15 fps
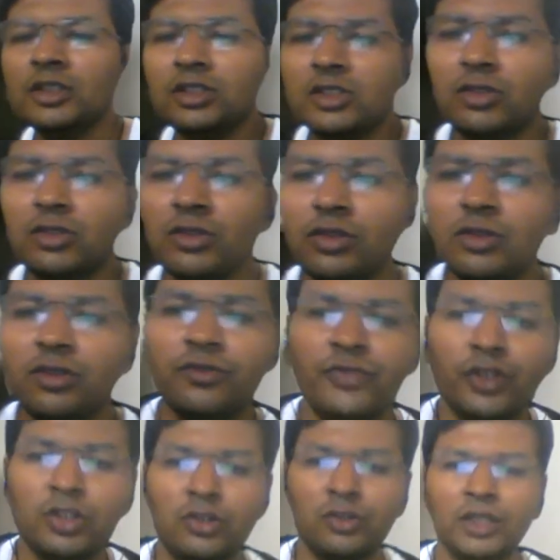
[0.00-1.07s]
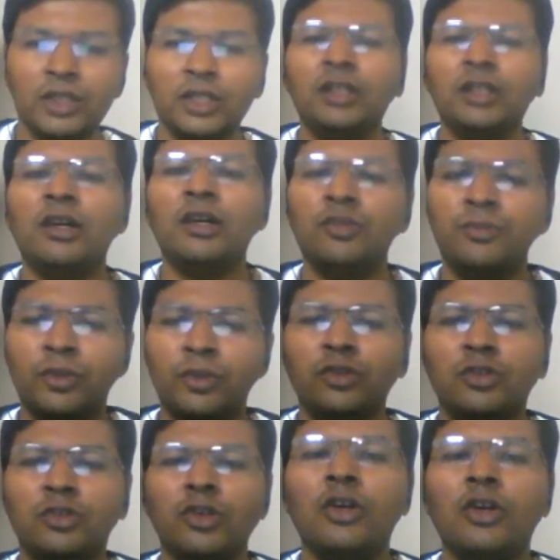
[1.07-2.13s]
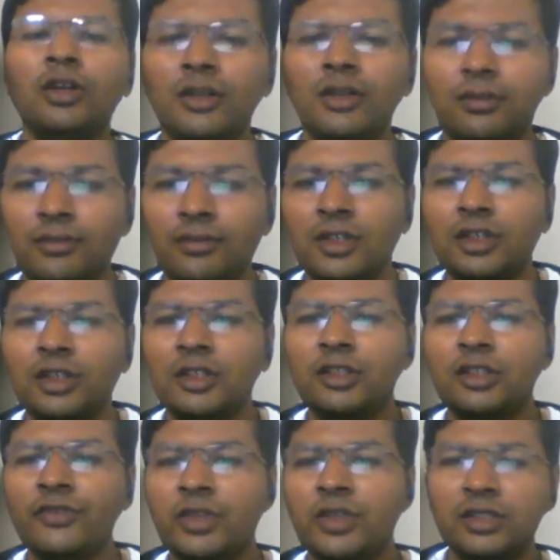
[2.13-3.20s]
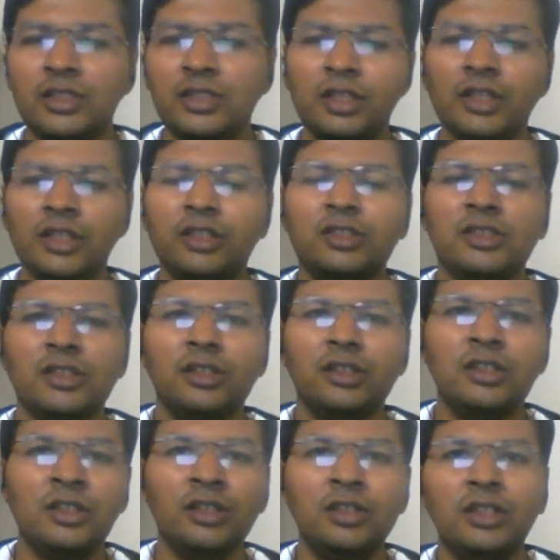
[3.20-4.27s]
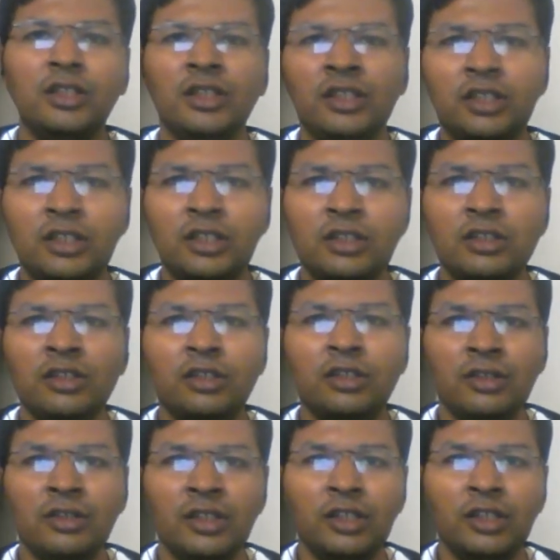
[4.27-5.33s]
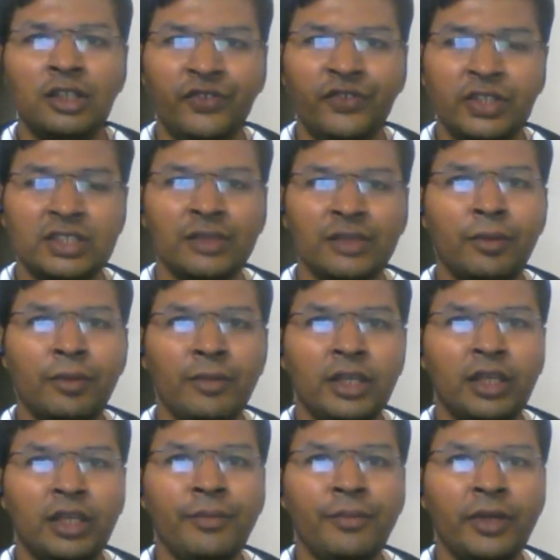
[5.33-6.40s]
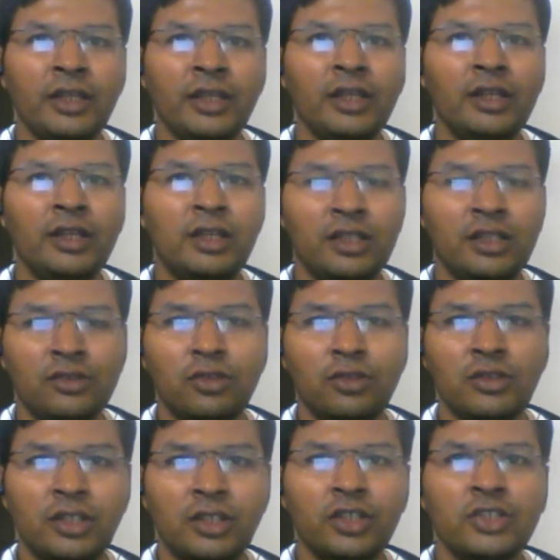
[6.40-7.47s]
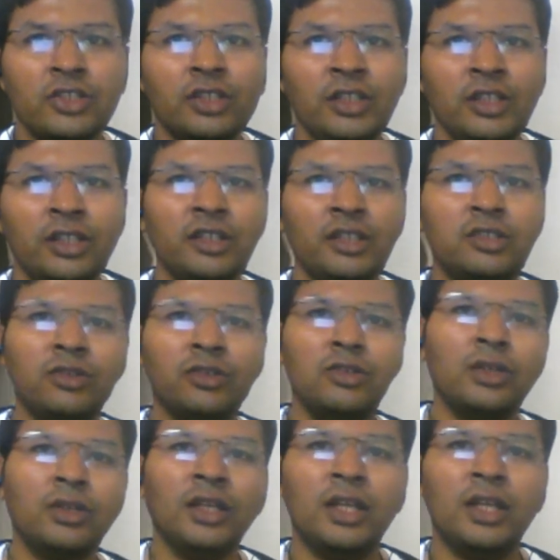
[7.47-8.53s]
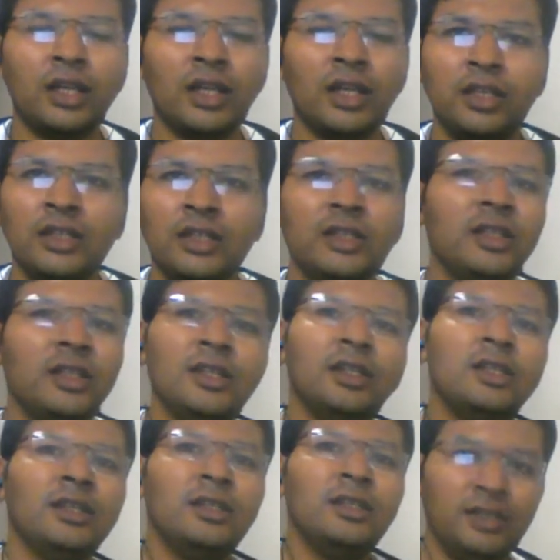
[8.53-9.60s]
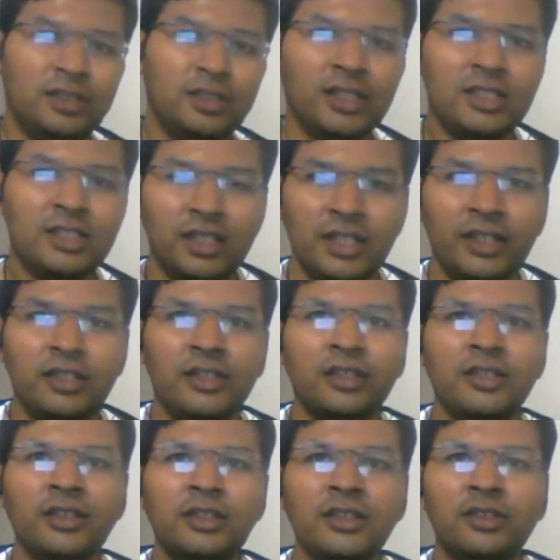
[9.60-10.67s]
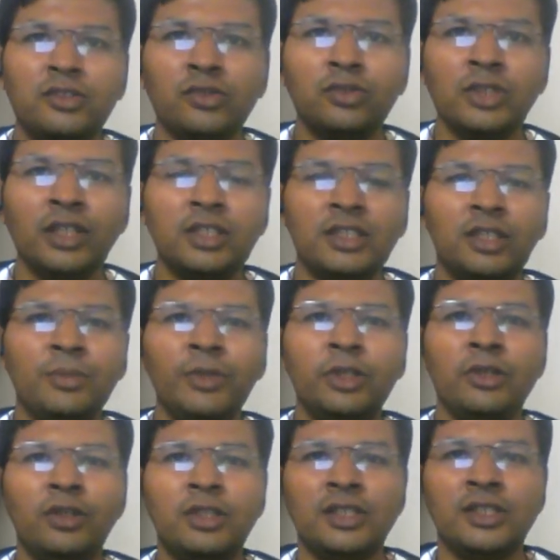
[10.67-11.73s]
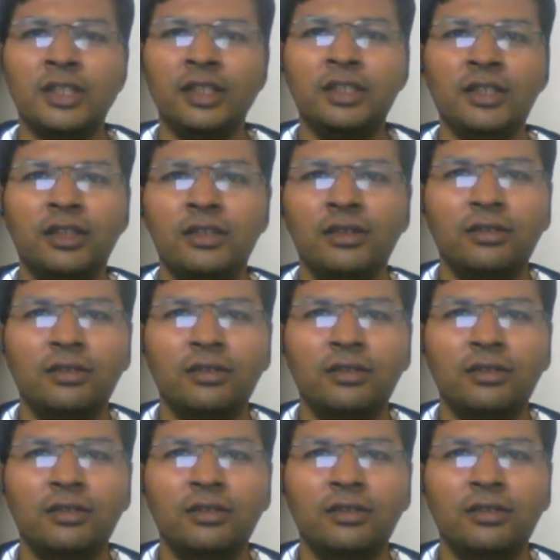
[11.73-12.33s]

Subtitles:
So for doing an outbound call, the first thing it's either if it's a public API, then there is no authentication needed. So you can directly just hit through the http.send.